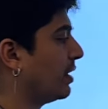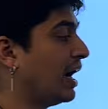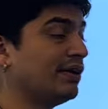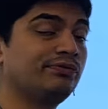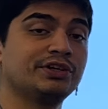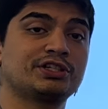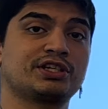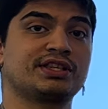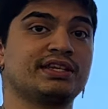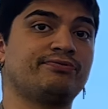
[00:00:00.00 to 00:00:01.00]
I've reached
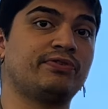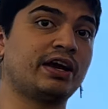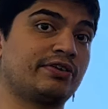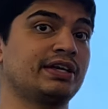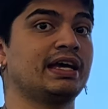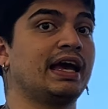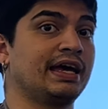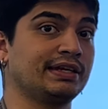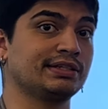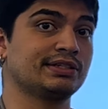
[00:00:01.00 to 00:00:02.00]
the very
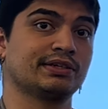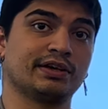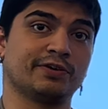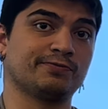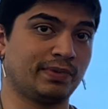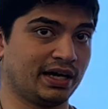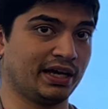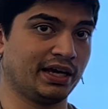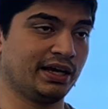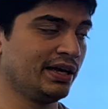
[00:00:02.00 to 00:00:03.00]
end of
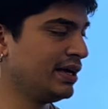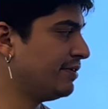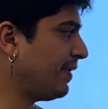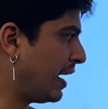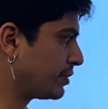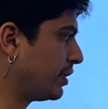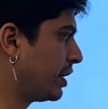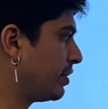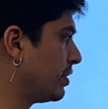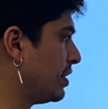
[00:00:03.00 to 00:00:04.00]
my factoring.
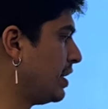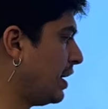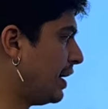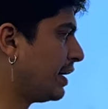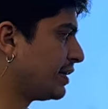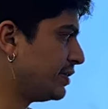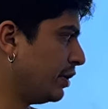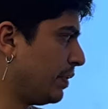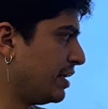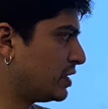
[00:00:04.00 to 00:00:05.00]
Because the only
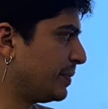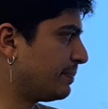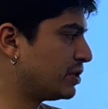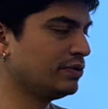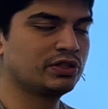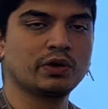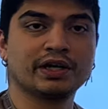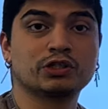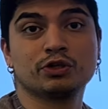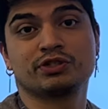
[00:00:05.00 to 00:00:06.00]
way you'd split up 2 is going
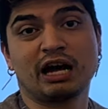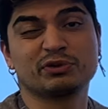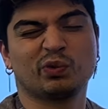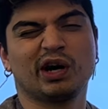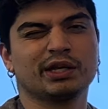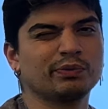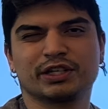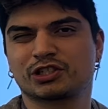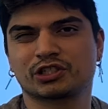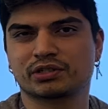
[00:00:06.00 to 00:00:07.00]
2 times 1,
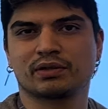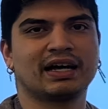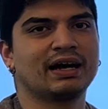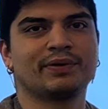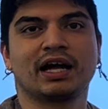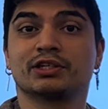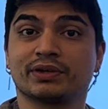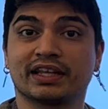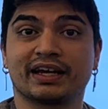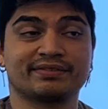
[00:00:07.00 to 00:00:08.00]
which we're not doing
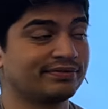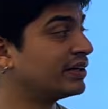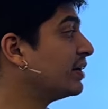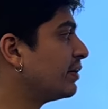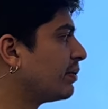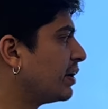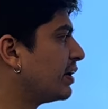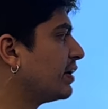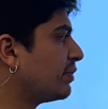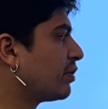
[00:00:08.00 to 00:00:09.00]
that.
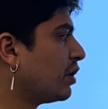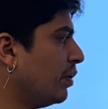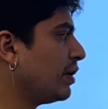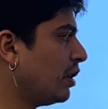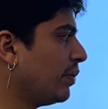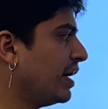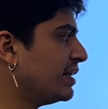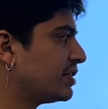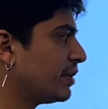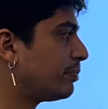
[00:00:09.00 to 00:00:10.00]
We're going all the way,
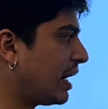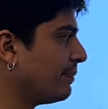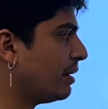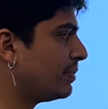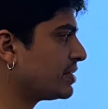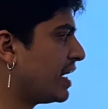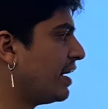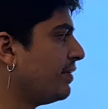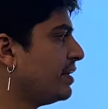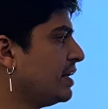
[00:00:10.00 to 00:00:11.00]
so they're prime numbers now.